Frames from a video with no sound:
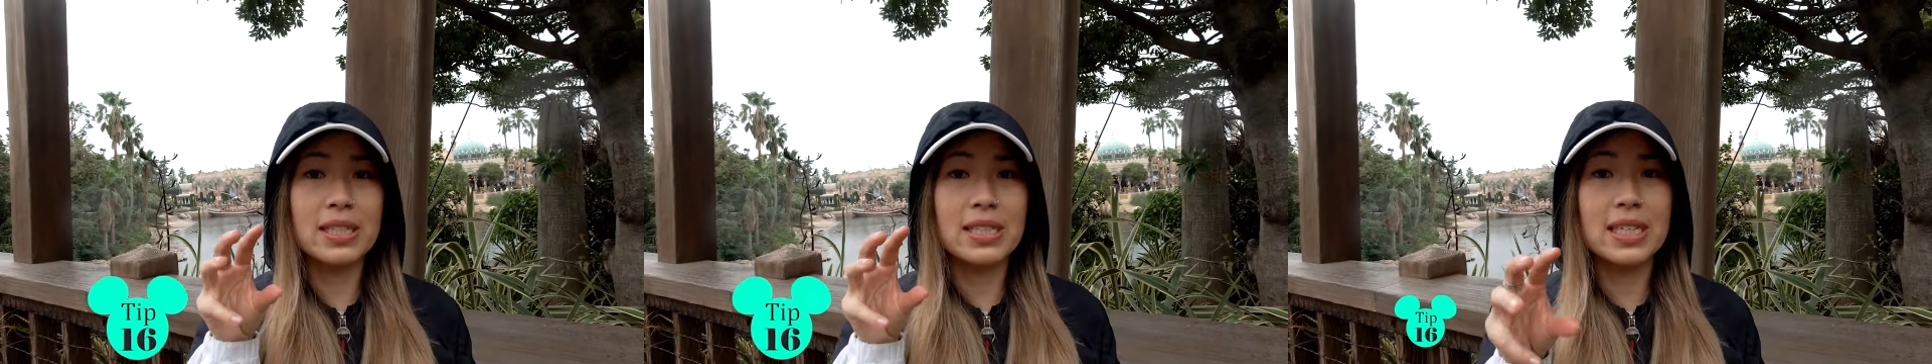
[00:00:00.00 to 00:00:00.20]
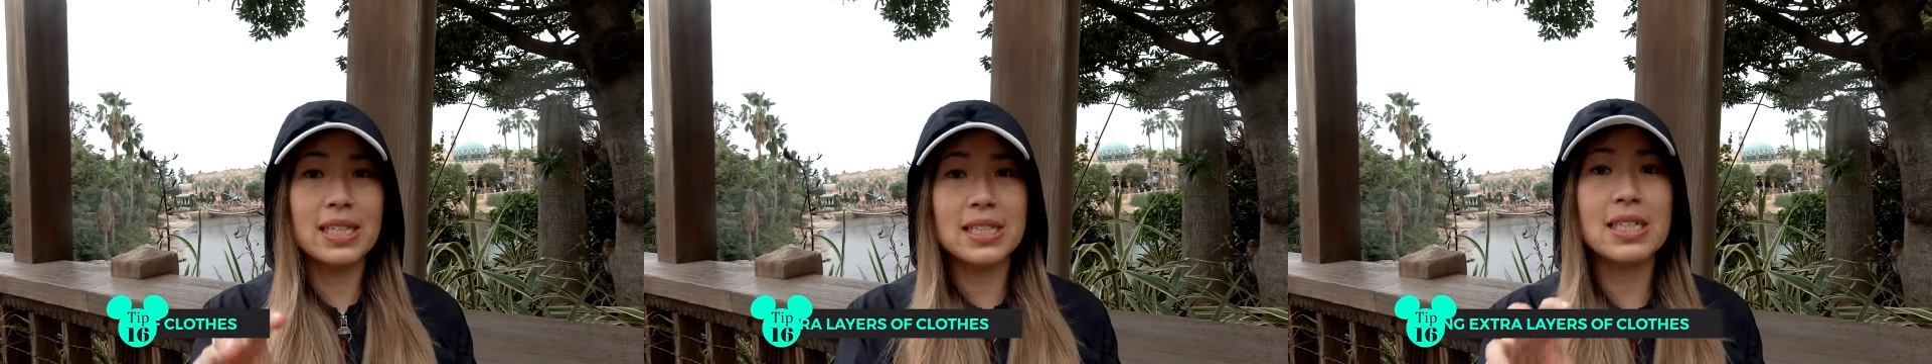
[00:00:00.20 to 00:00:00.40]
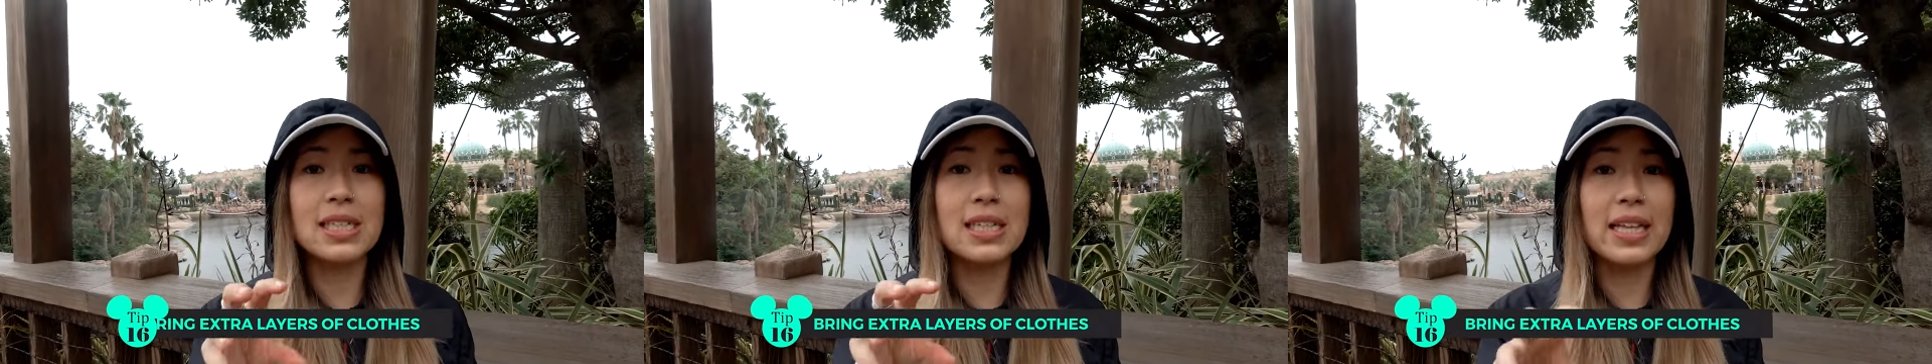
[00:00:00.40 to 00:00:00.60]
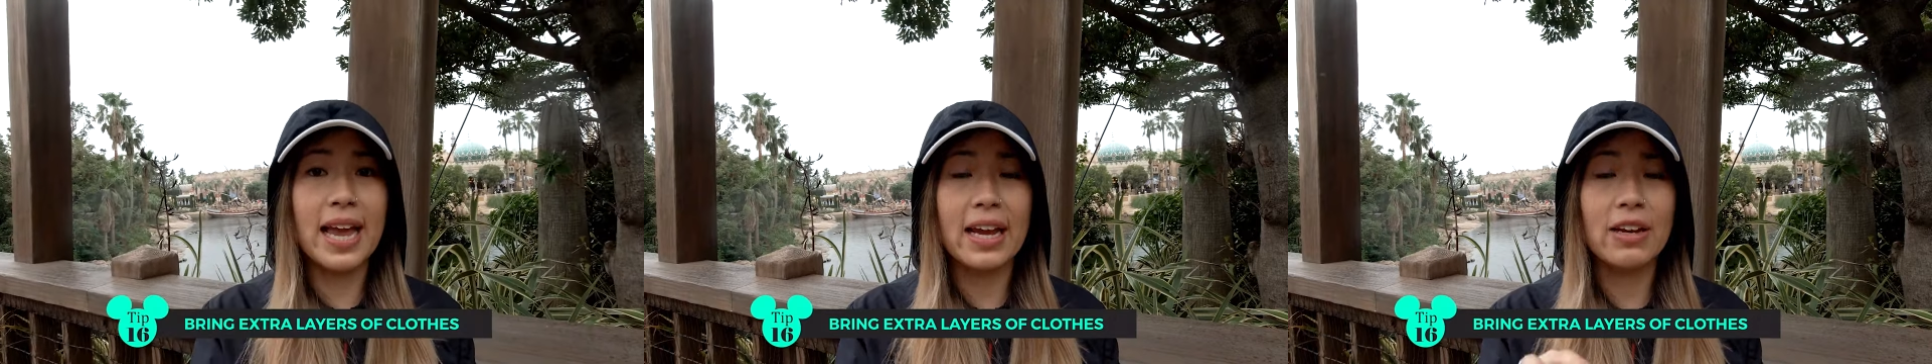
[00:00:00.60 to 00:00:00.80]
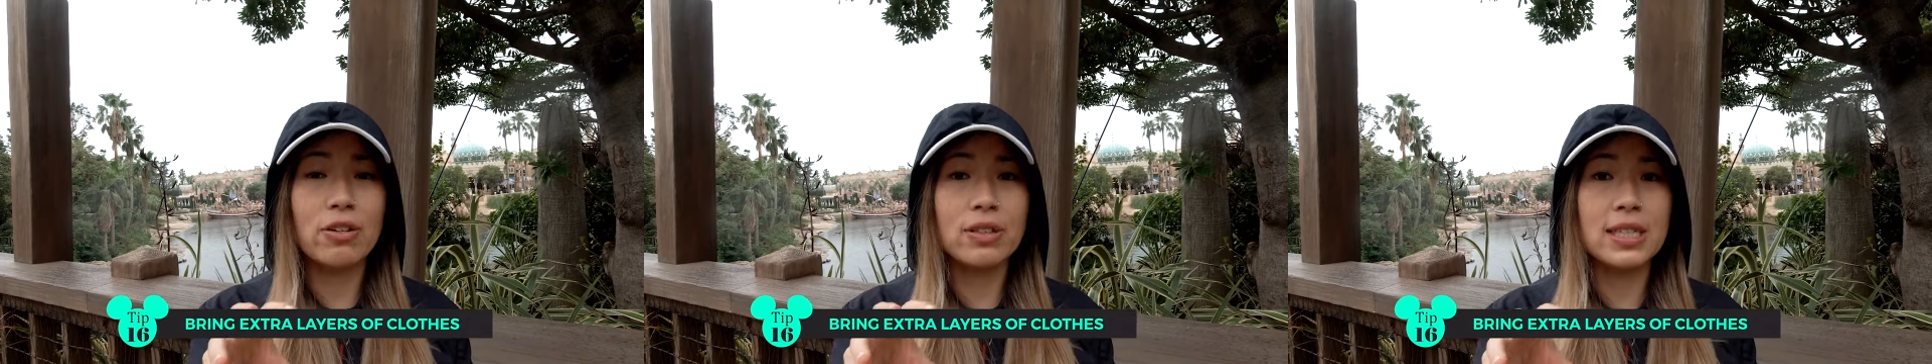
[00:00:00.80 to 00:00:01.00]

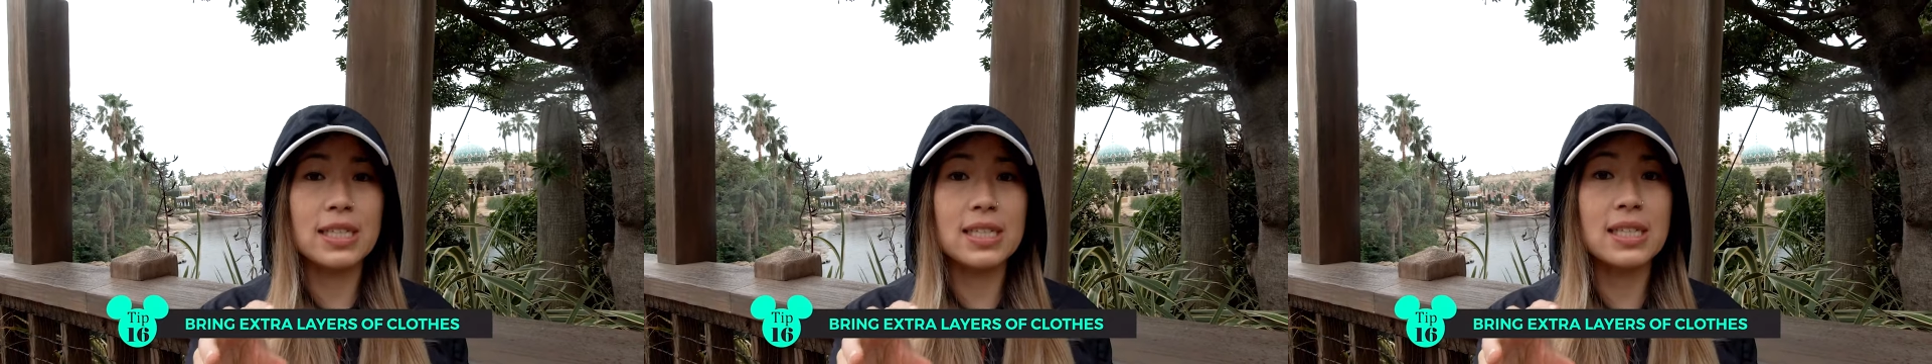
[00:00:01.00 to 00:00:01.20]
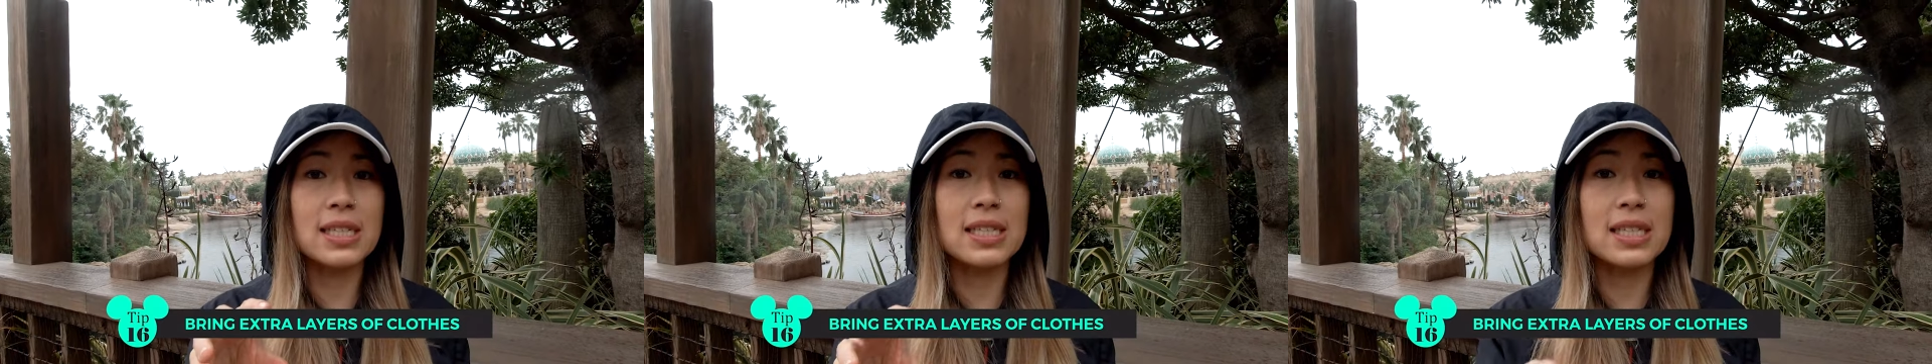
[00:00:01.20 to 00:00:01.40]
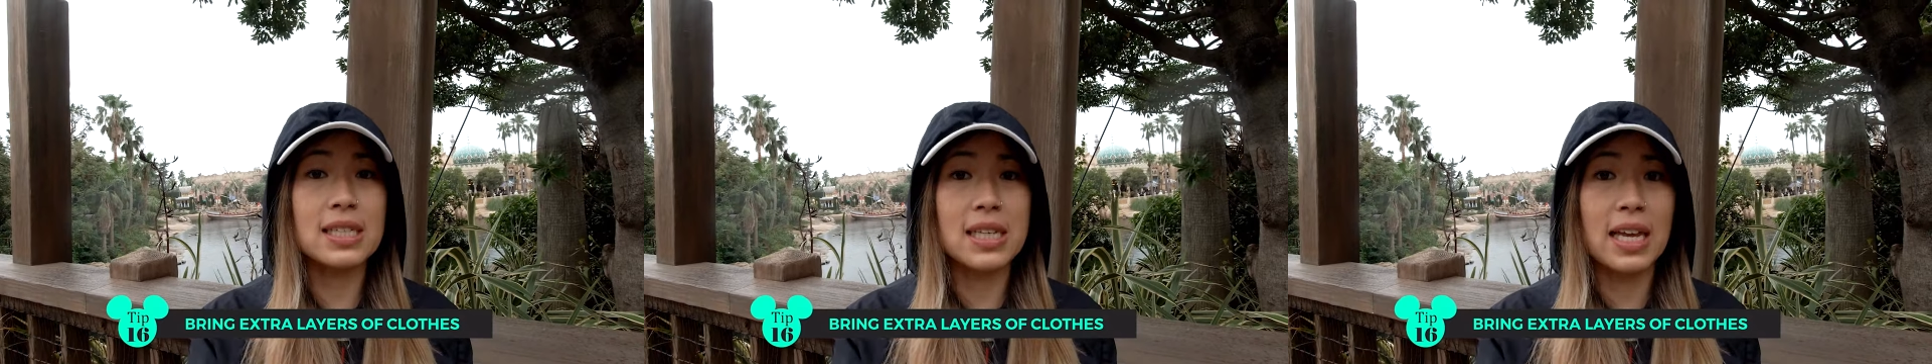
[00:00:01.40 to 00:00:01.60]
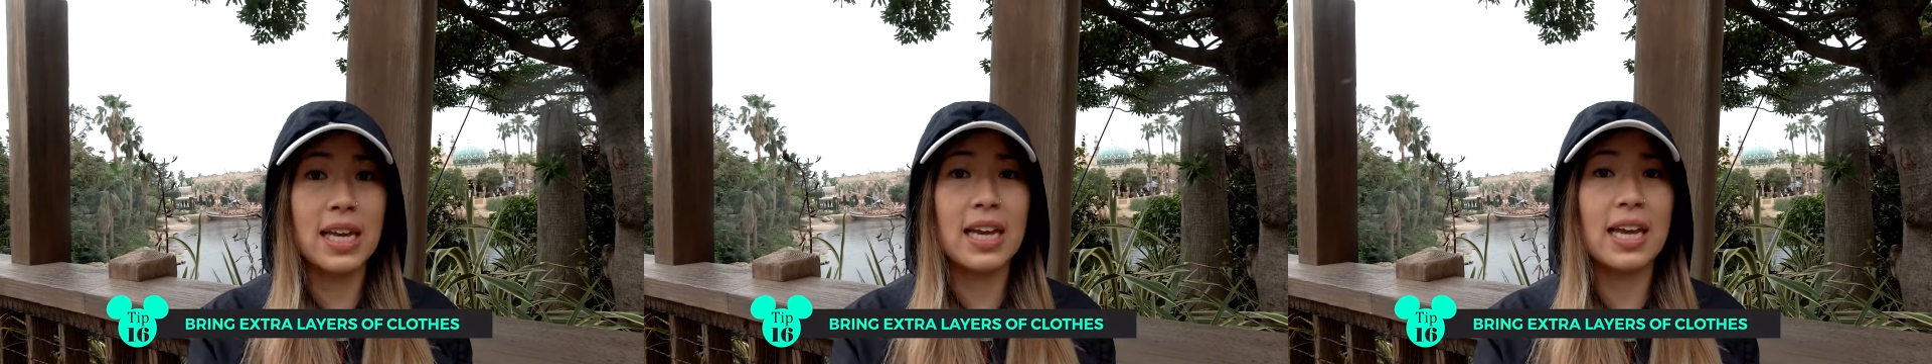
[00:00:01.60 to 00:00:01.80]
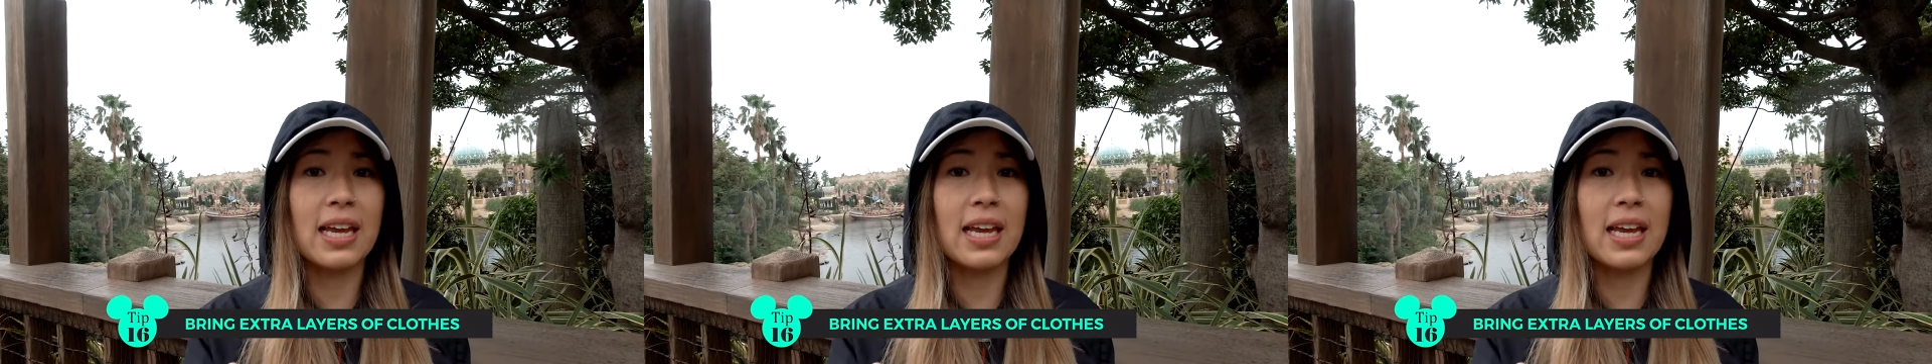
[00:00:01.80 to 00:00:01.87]
Disneyland or Disney Sea,